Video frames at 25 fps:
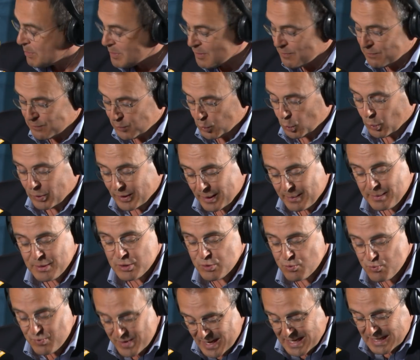from the floor. And I'm
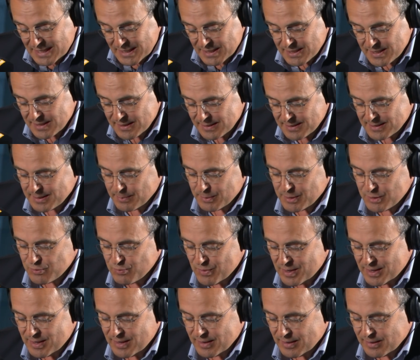going to read it. And
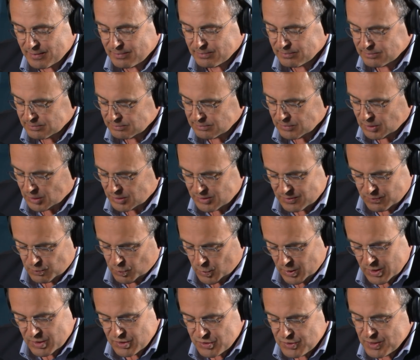somebody's written in lots
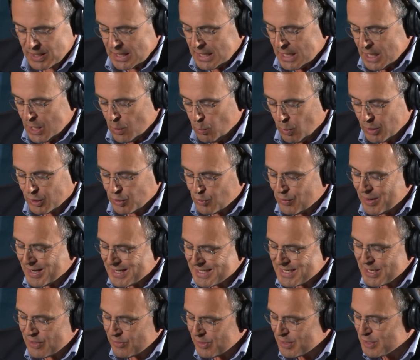of words. What
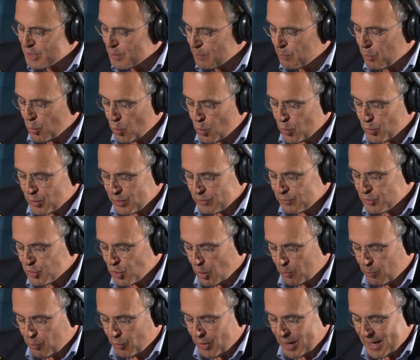criteria has the board of
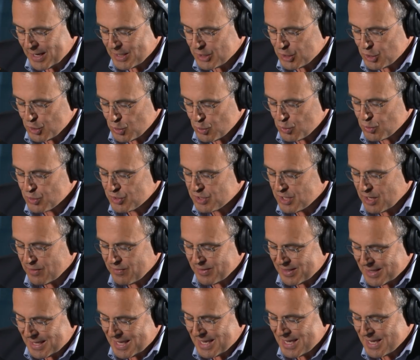ShopRite used
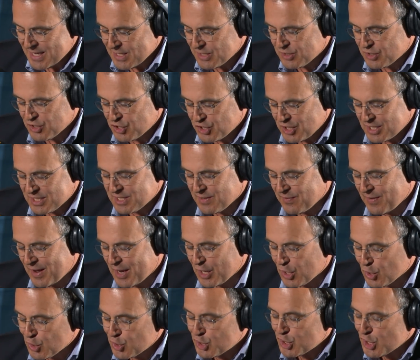over the years to
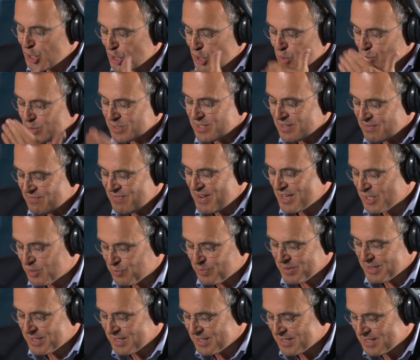justify continuous
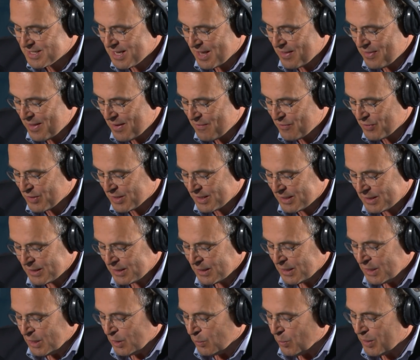investment in South
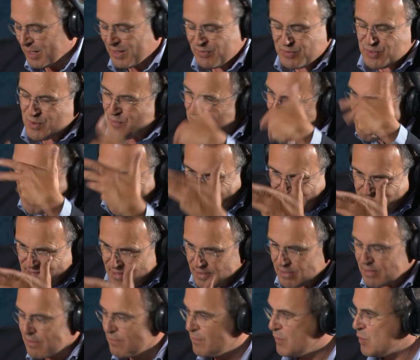Africa? What gives you
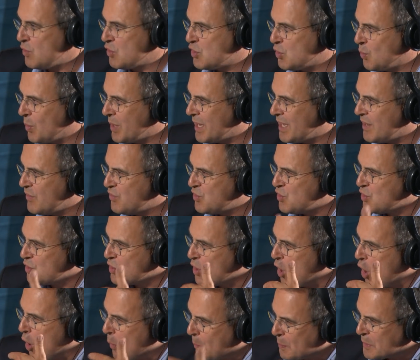faith in the future? What gives
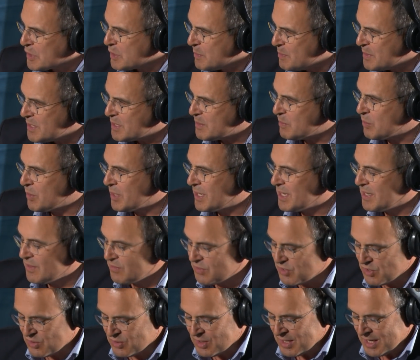you an optimism? What
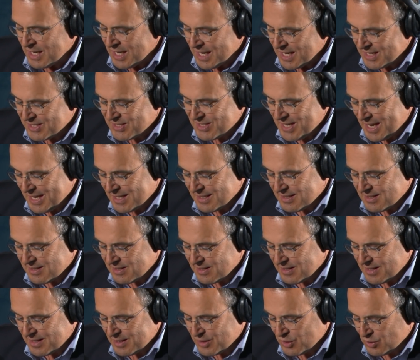gives you a
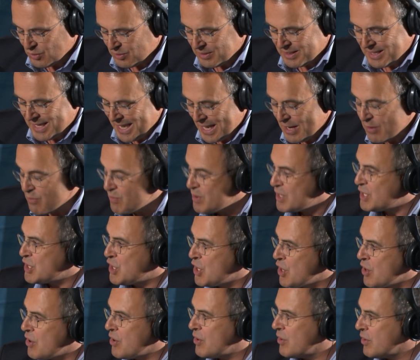sense that you'll get a
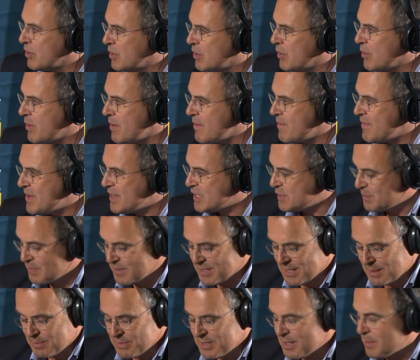return on your
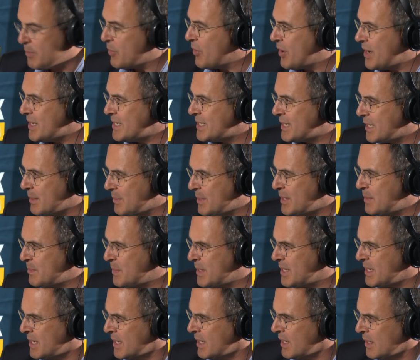investment? I'm summarizing a
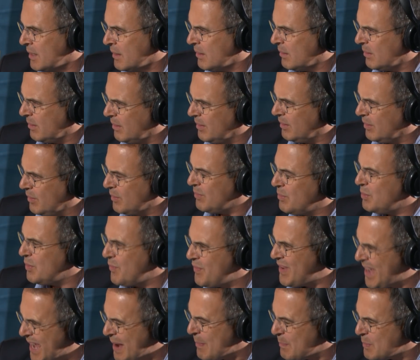bit. But
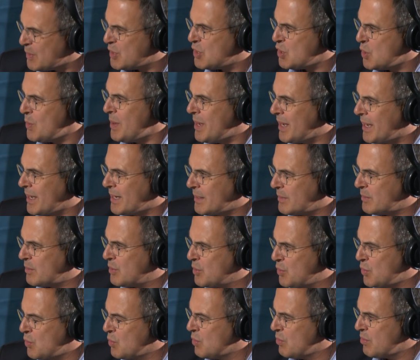you've kept doing
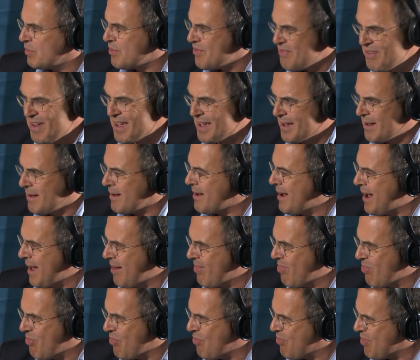it through thick
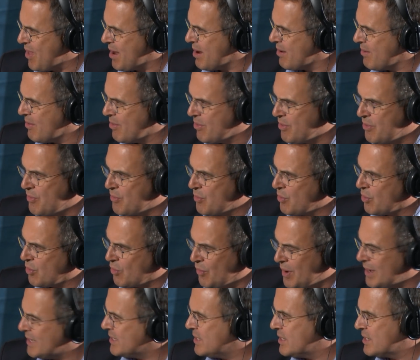and thin, through
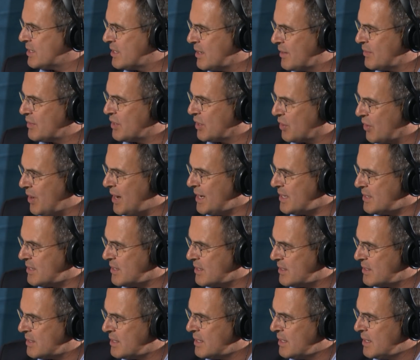crisis after
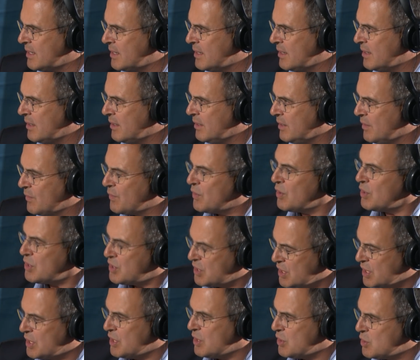crisis. You've
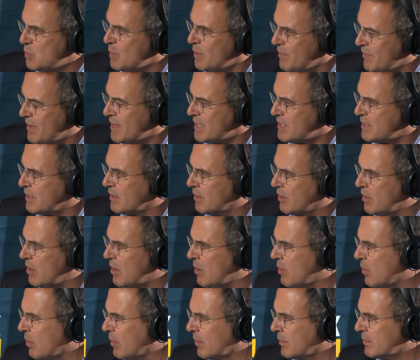continued to invest and
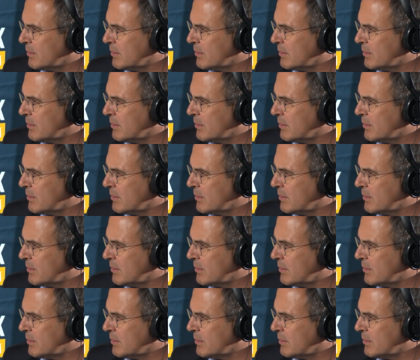grow.